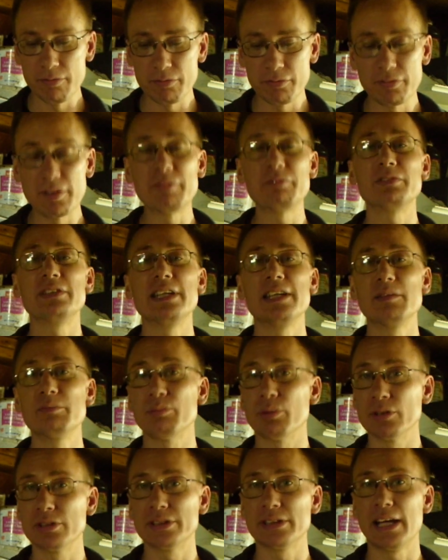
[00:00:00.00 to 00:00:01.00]

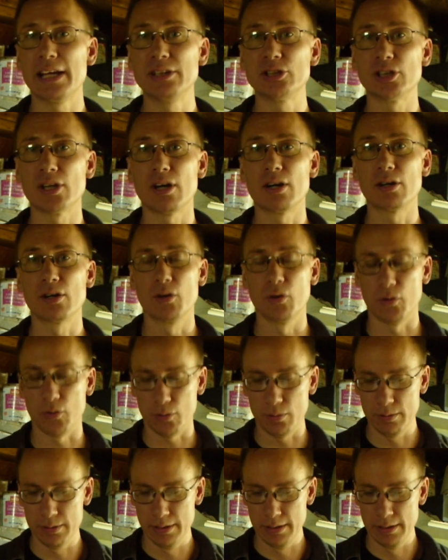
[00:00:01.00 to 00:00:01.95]
15% charcoal,